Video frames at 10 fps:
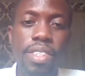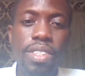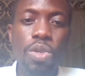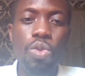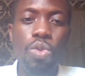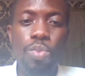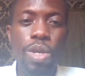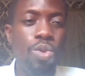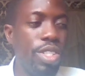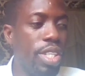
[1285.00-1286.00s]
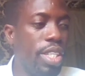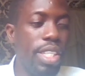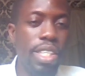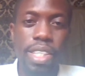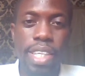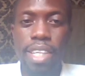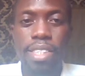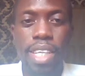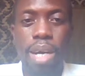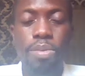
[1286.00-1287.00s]
So the women could easily
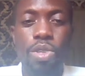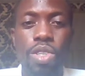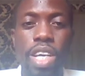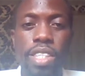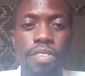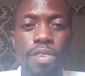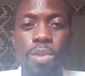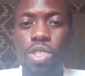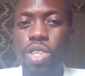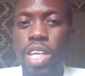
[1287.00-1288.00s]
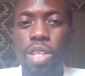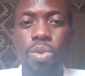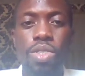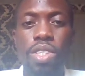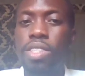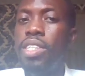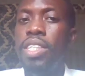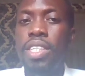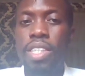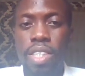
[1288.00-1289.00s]
get information, get those
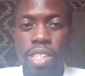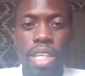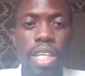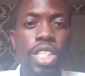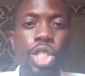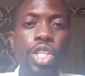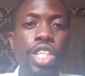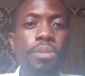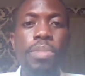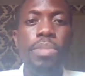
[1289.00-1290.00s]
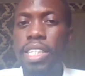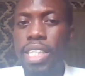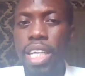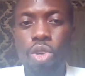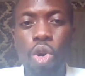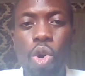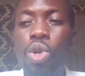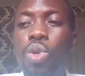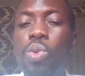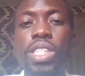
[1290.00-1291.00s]
things. They started training men. So
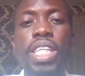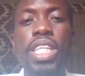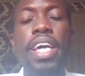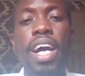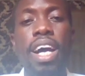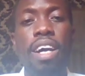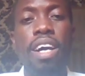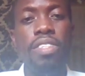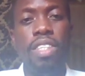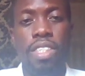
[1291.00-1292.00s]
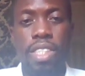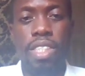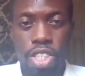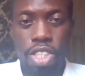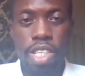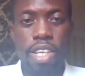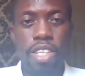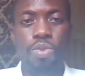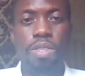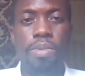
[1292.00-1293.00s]
all those things that they have, they started sharing
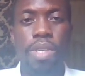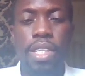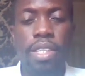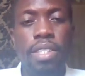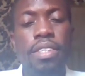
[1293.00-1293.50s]
it with men.